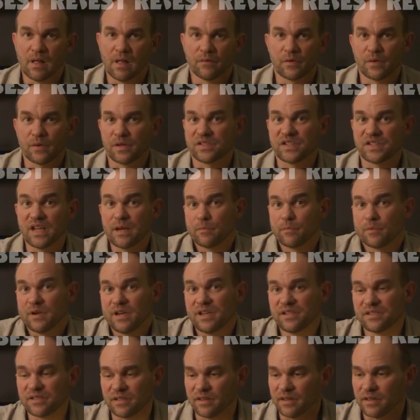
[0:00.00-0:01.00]
For the same
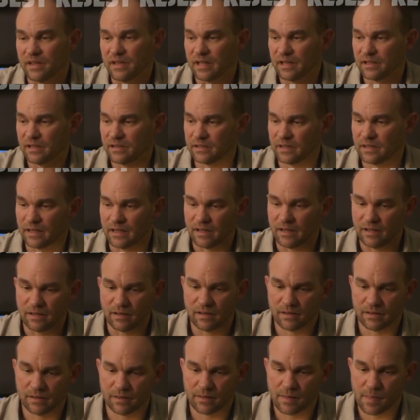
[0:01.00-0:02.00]
reason that, uh,
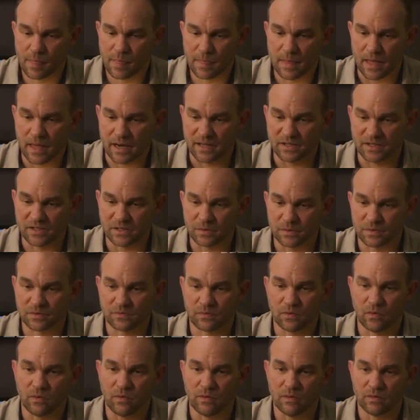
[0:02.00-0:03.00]
that it's
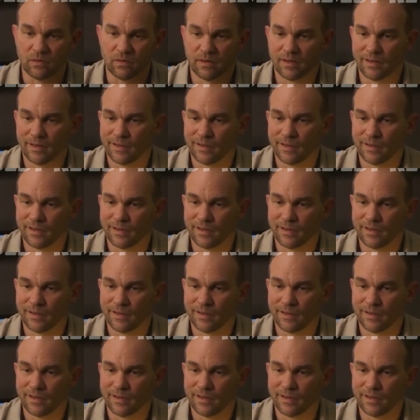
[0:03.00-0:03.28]
useful